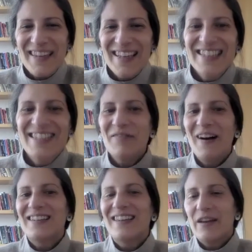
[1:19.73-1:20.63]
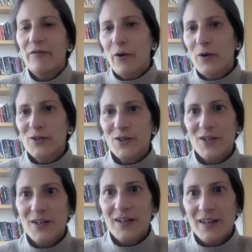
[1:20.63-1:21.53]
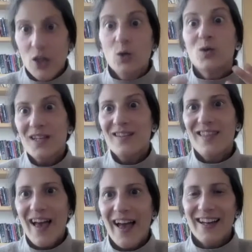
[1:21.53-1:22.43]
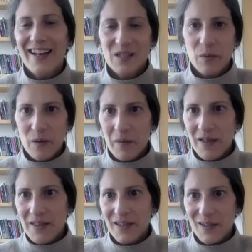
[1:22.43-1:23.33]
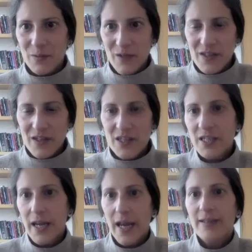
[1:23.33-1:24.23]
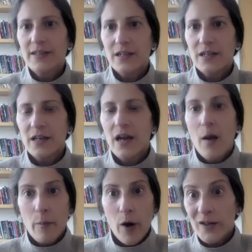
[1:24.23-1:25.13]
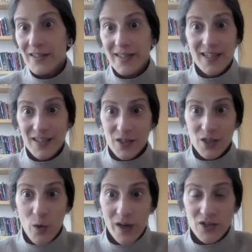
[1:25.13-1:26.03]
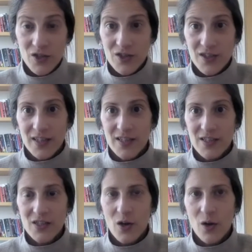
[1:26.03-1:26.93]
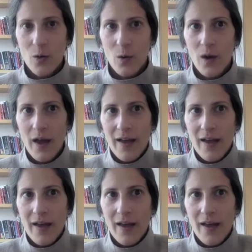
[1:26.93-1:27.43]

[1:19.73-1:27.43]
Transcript: is the fact that they focus on using that experimental research to answer policy centered questions and so